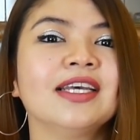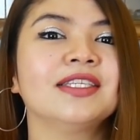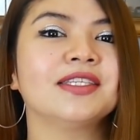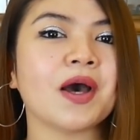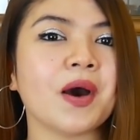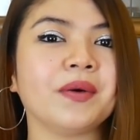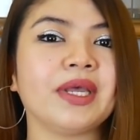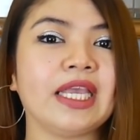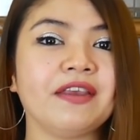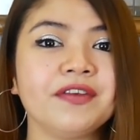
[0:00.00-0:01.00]
So,
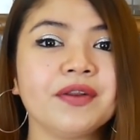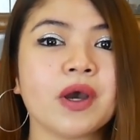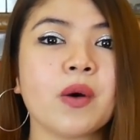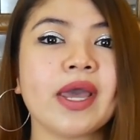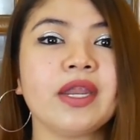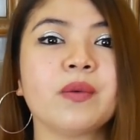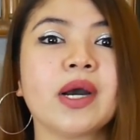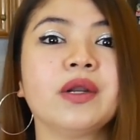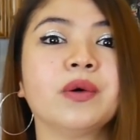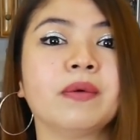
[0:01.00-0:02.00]
if you know
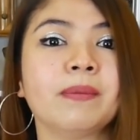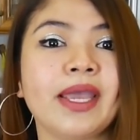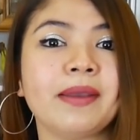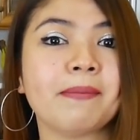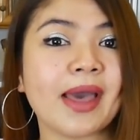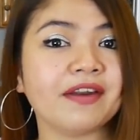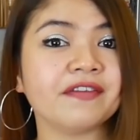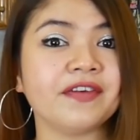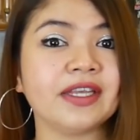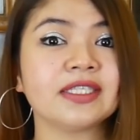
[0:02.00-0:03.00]
anyone who may
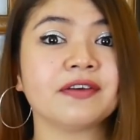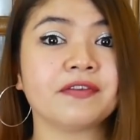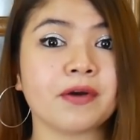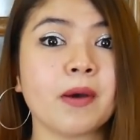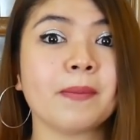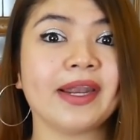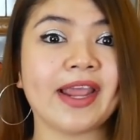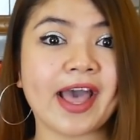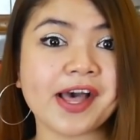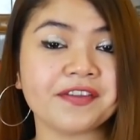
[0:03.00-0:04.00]
benefit from an
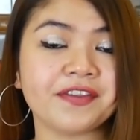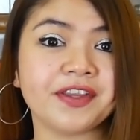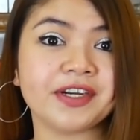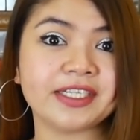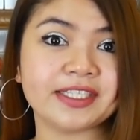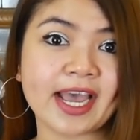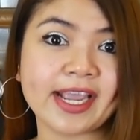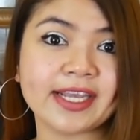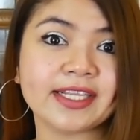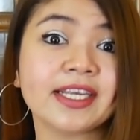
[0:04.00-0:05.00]
healthier
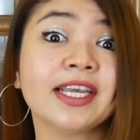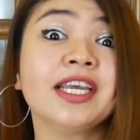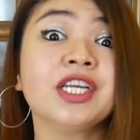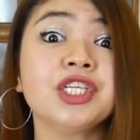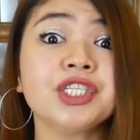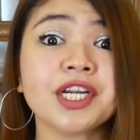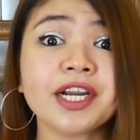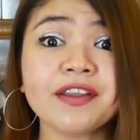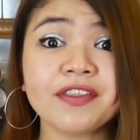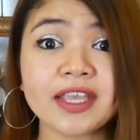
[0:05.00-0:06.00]
diet,
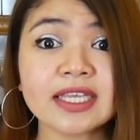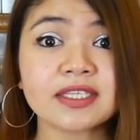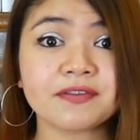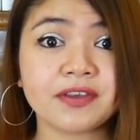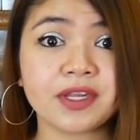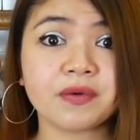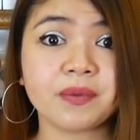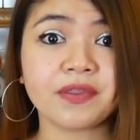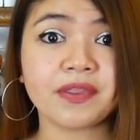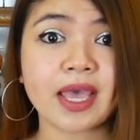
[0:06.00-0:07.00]
share this video
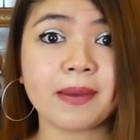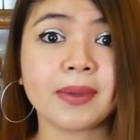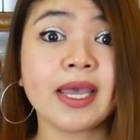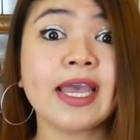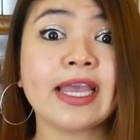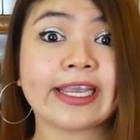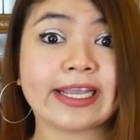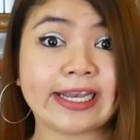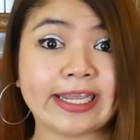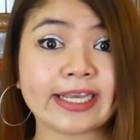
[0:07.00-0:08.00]
with them.
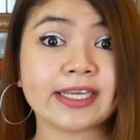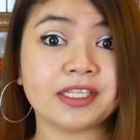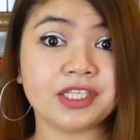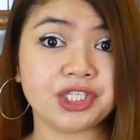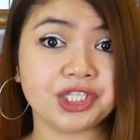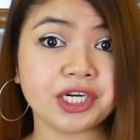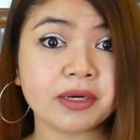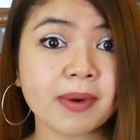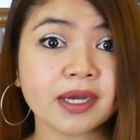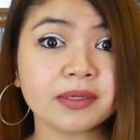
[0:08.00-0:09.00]
Click the
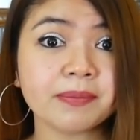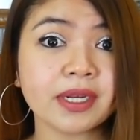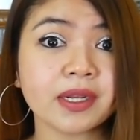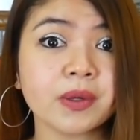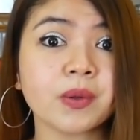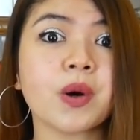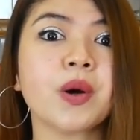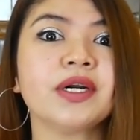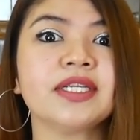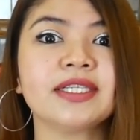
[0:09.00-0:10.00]
share button below
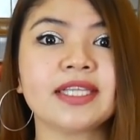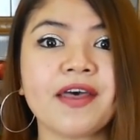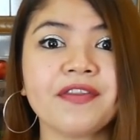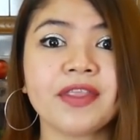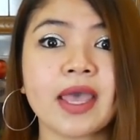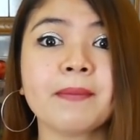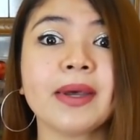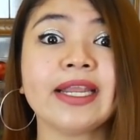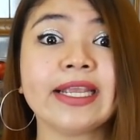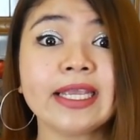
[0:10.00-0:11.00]
or send them
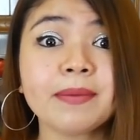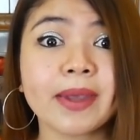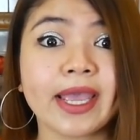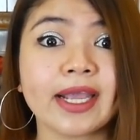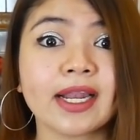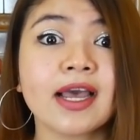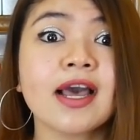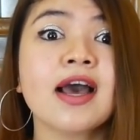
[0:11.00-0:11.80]
an email.